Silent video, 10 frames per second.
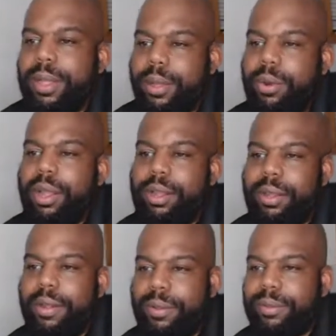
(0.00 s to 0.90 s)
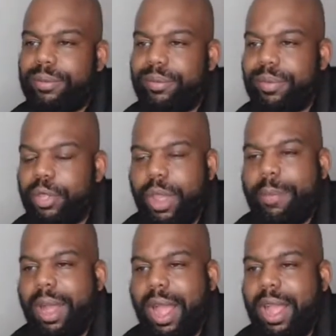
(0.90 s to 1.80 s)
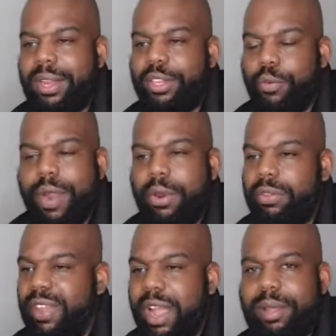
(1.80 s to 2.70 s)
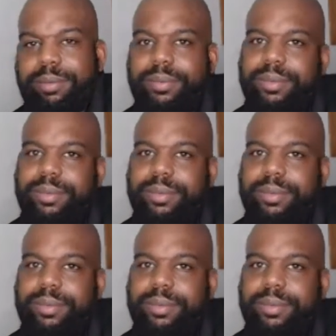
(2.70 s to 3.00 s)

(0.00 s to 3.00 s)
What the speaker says: Okay. You ain't behind. You right on time.